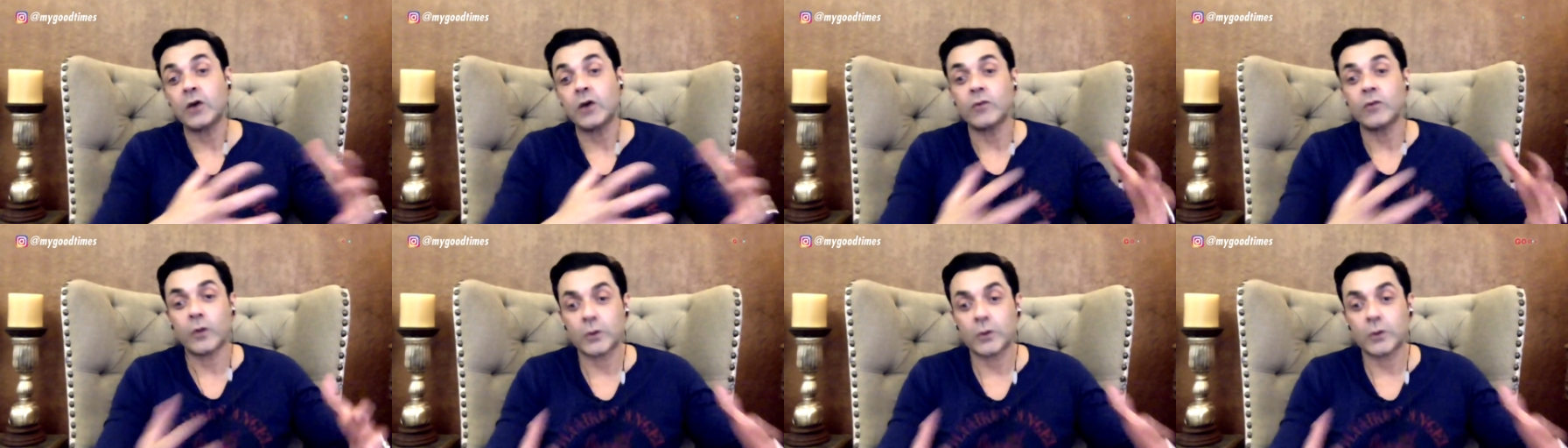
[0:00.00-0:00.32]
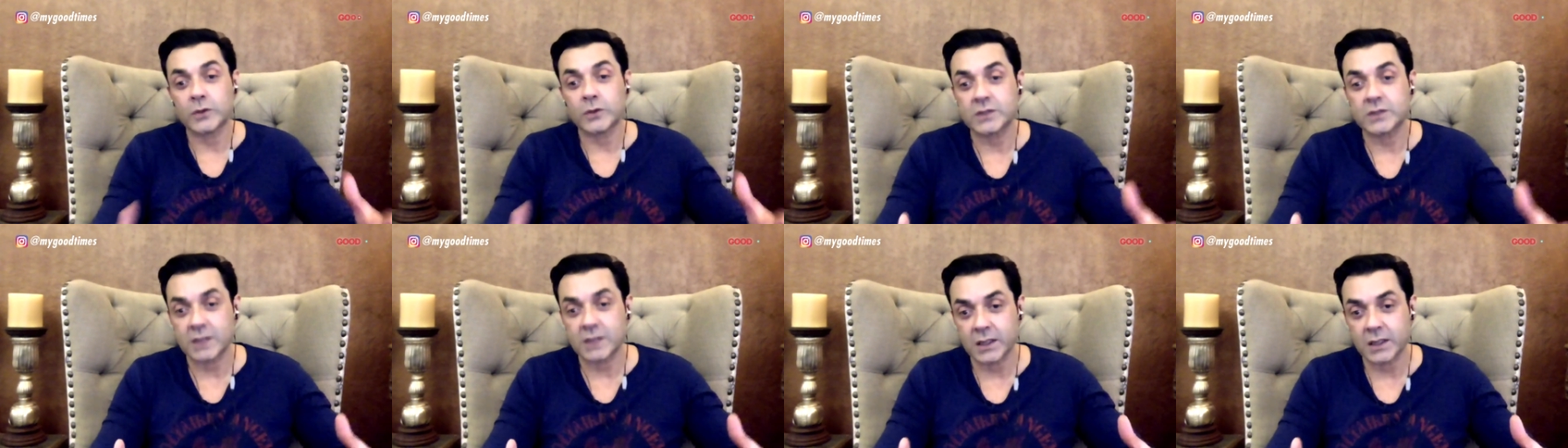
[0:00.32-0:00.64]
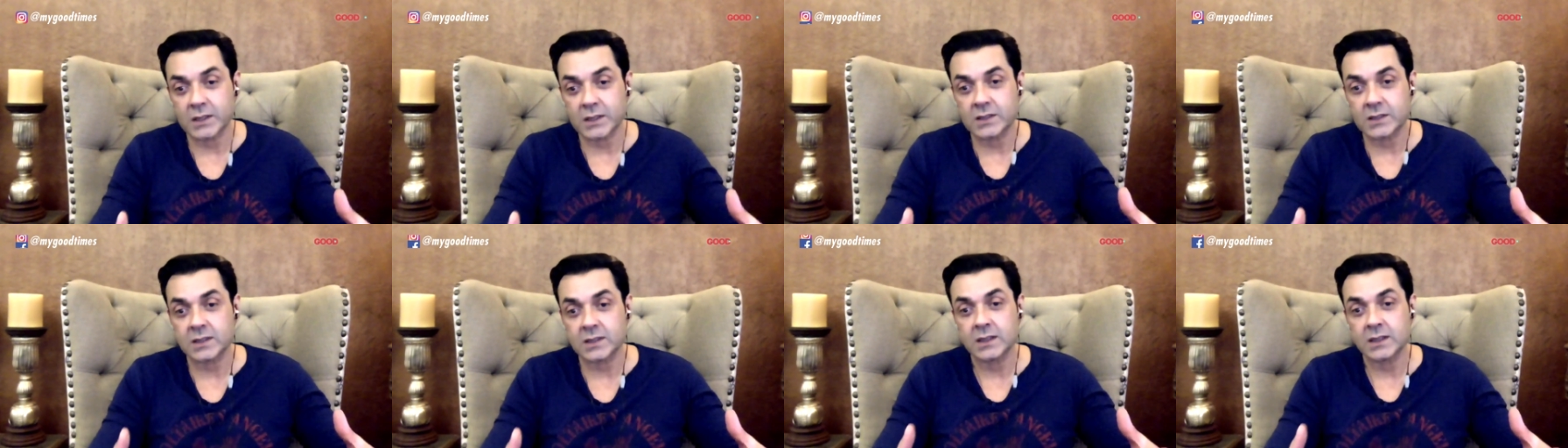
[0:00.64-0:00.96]
of all those
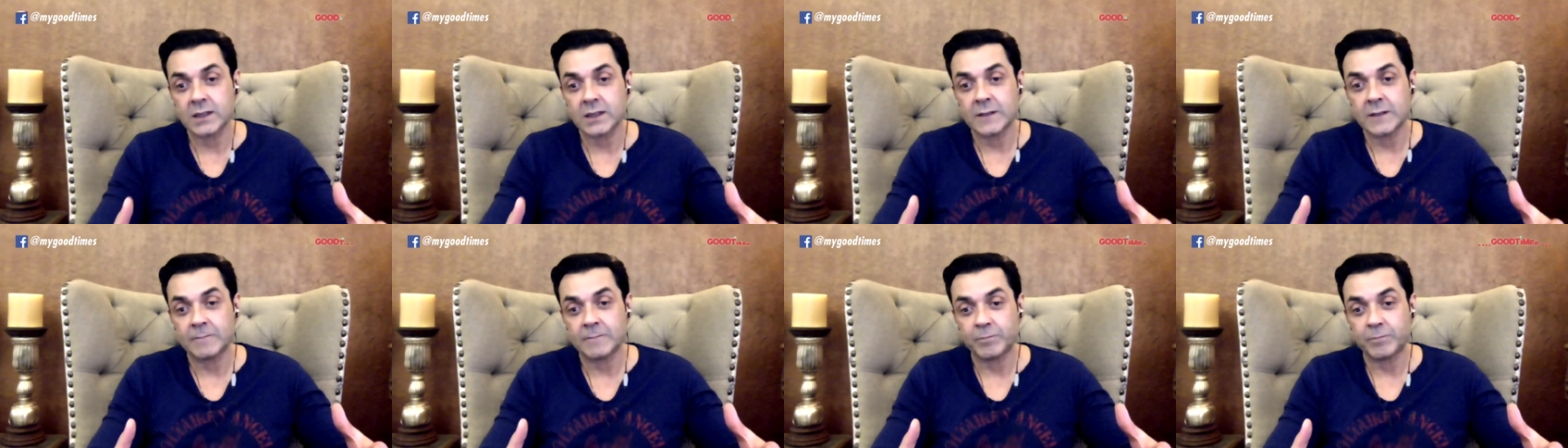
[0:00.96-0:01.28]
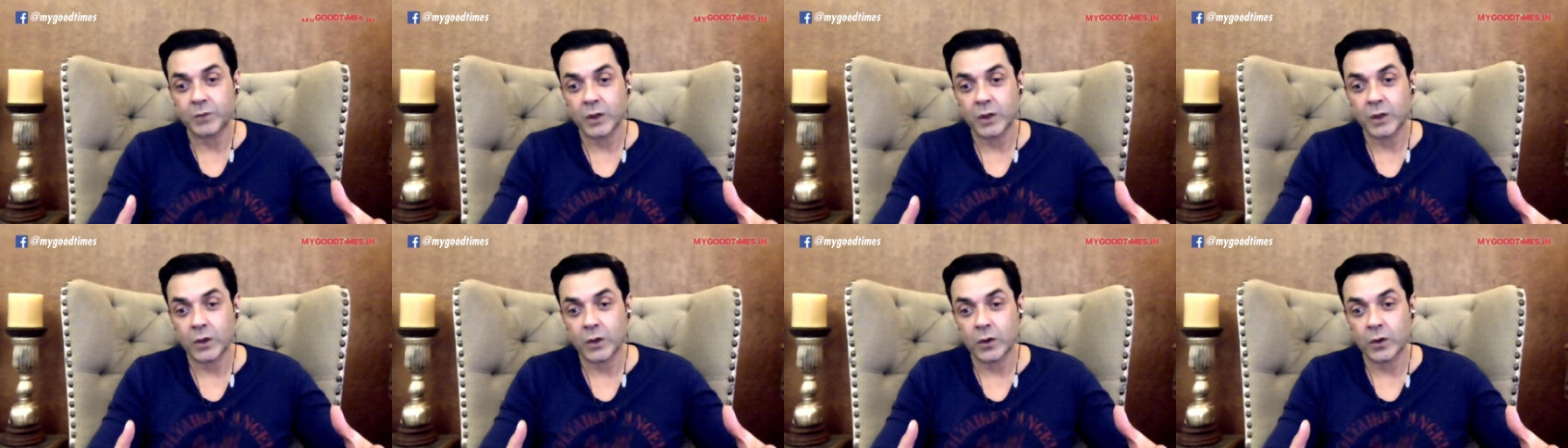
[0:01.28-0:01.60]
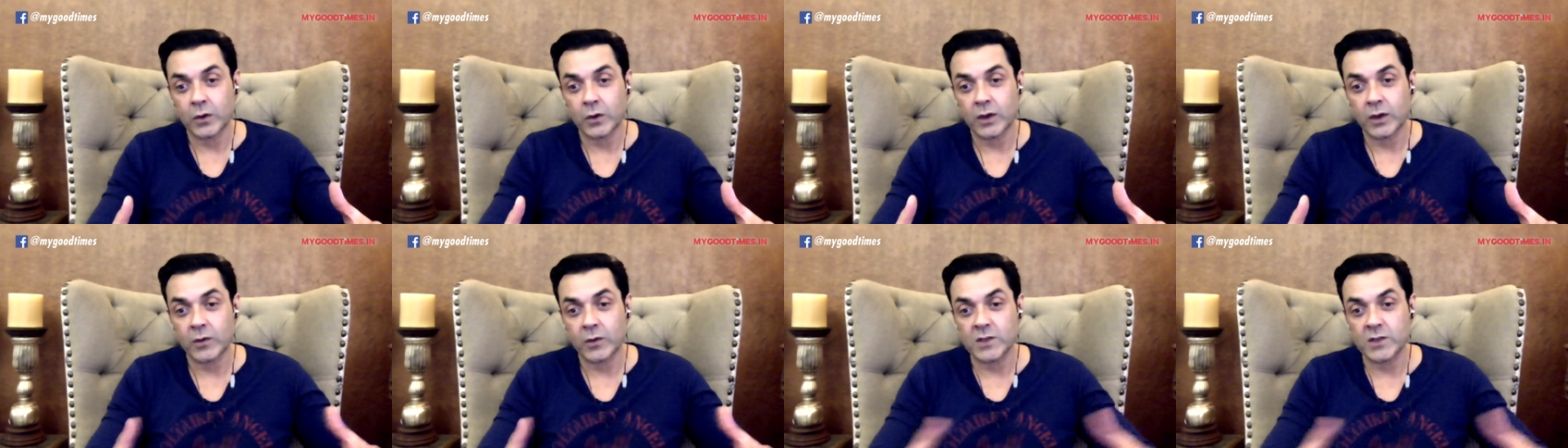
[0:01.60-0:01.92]
things. You
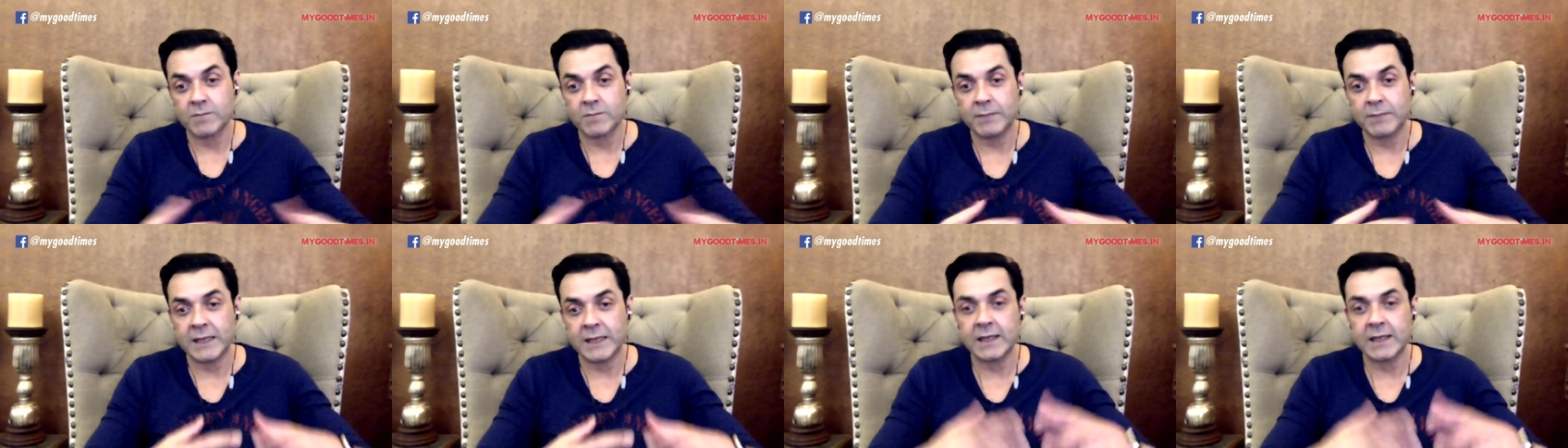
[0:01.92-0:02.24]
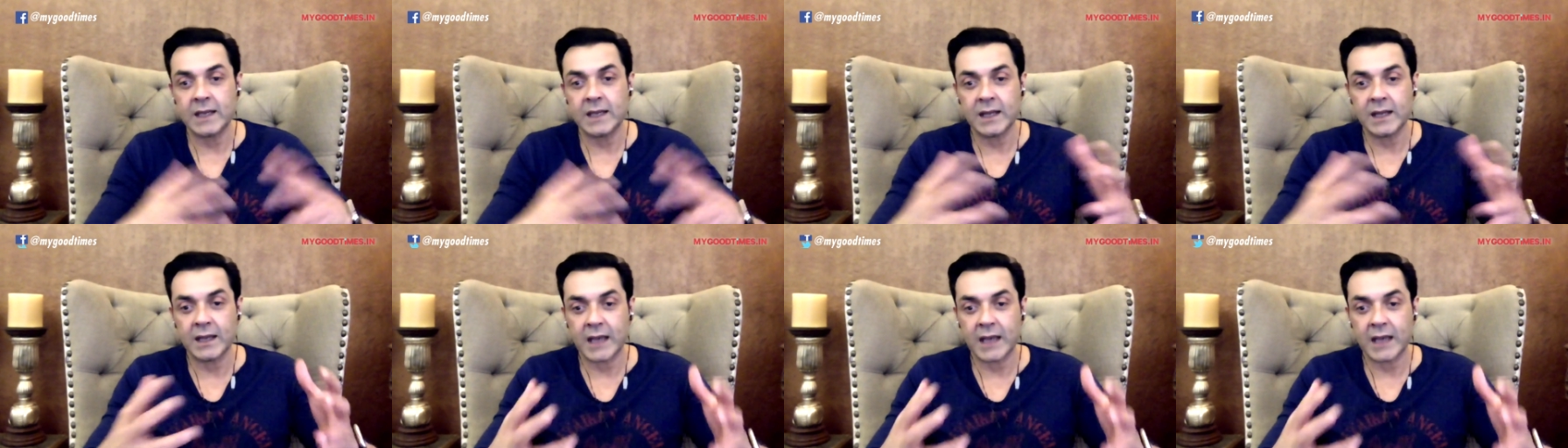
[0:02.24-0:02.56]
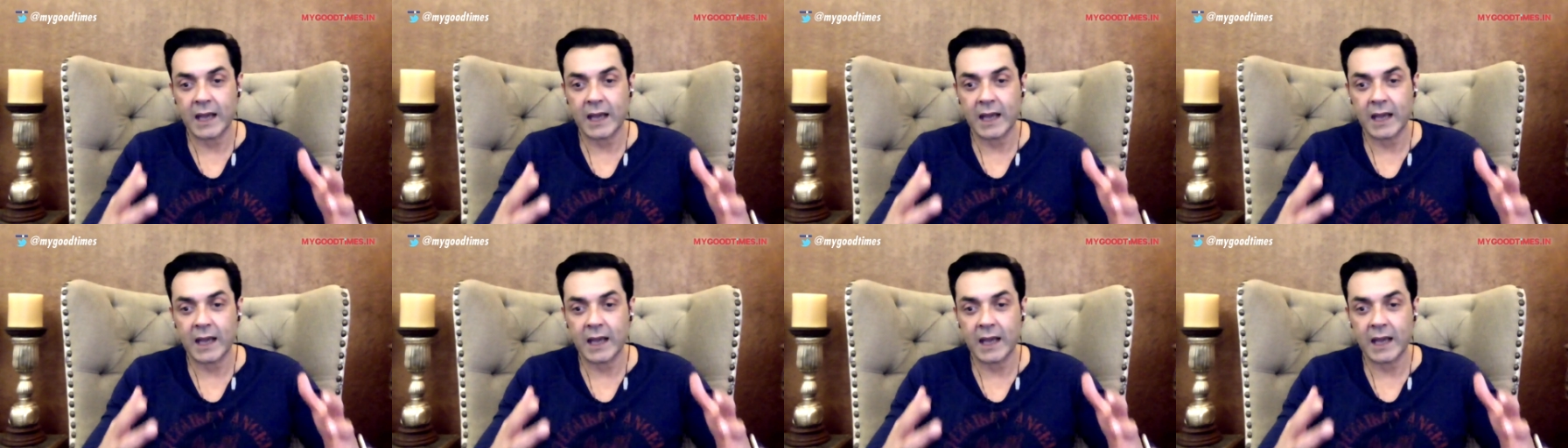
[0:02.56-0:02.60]
know, it was peaking.